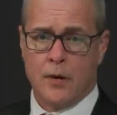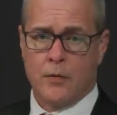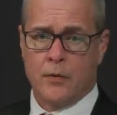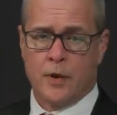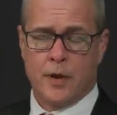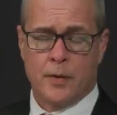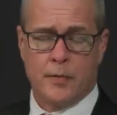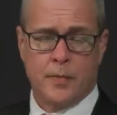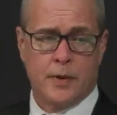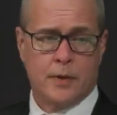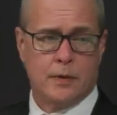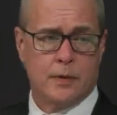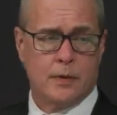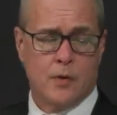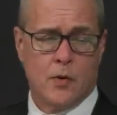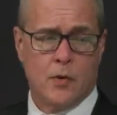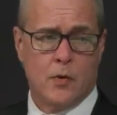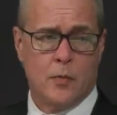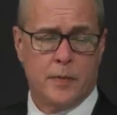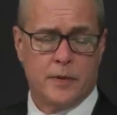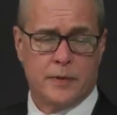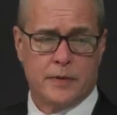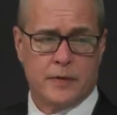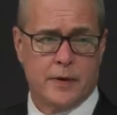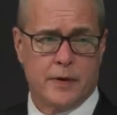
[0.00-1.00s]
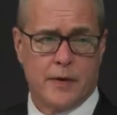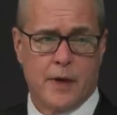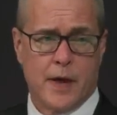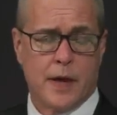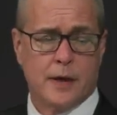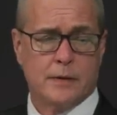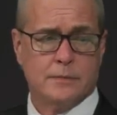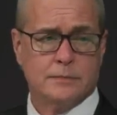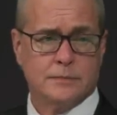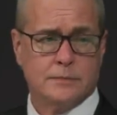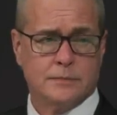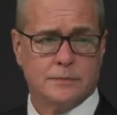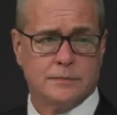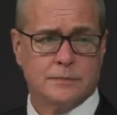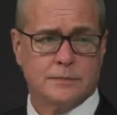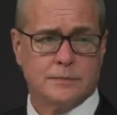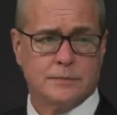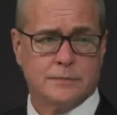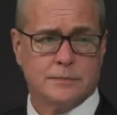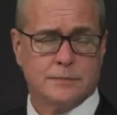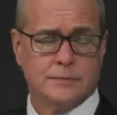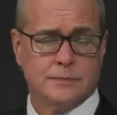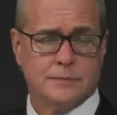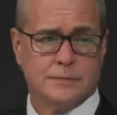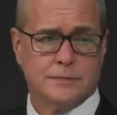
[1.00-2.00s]
I would have been open to
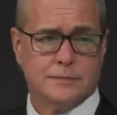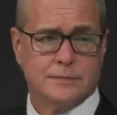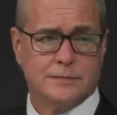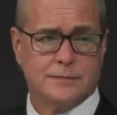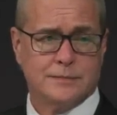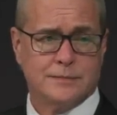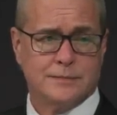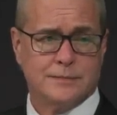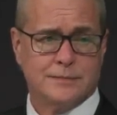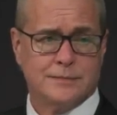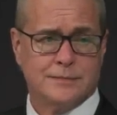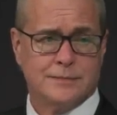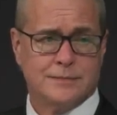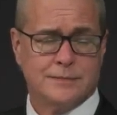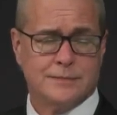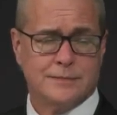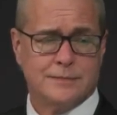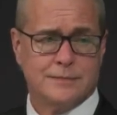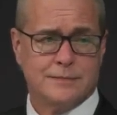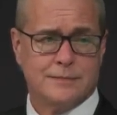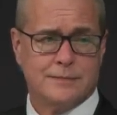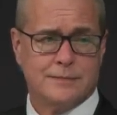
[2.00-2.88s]
that.